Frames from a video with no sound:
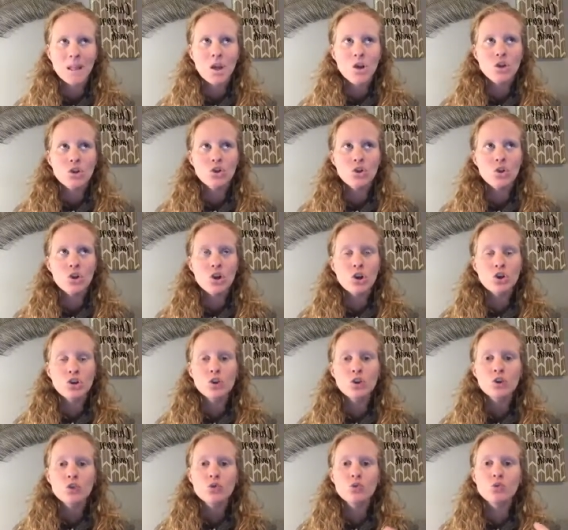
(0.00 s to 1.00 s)
So there are
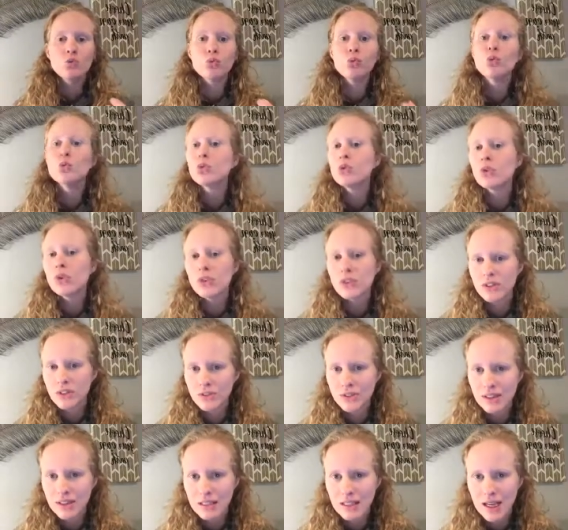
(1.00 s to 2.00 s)
certain rules of
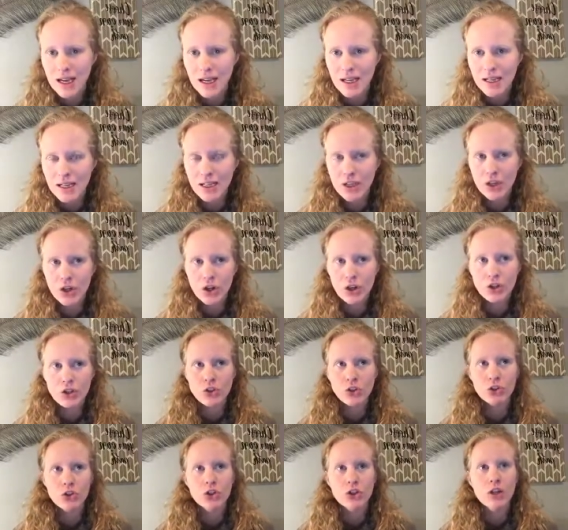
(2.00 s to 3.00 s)
society, there are
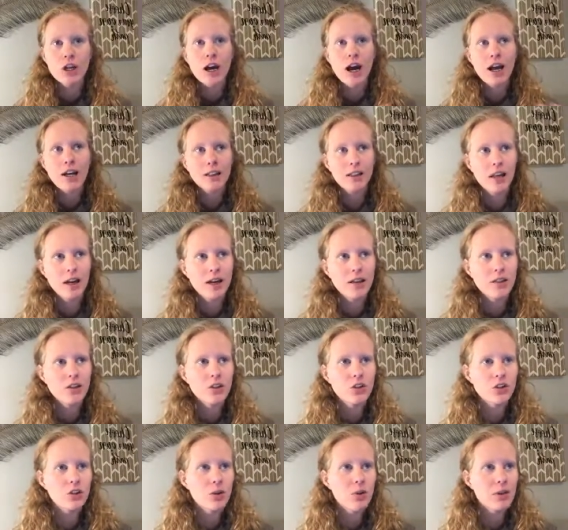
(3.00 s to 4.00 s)
certain guidelines,
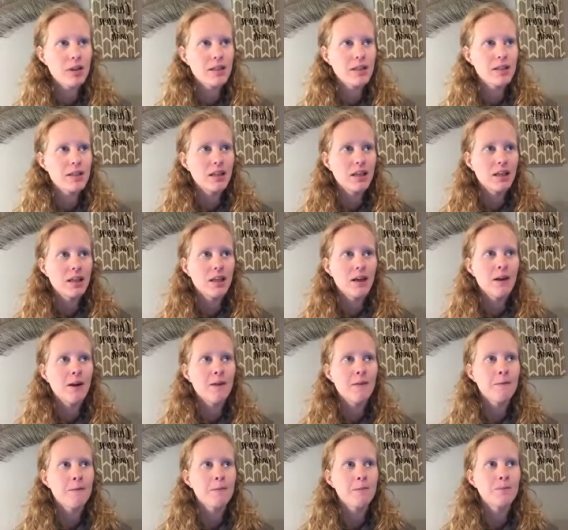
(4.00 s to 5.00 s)
there's always the
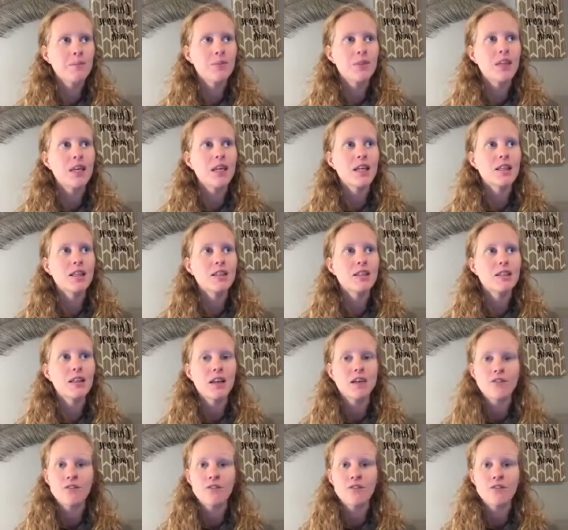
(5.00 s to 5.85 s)
things and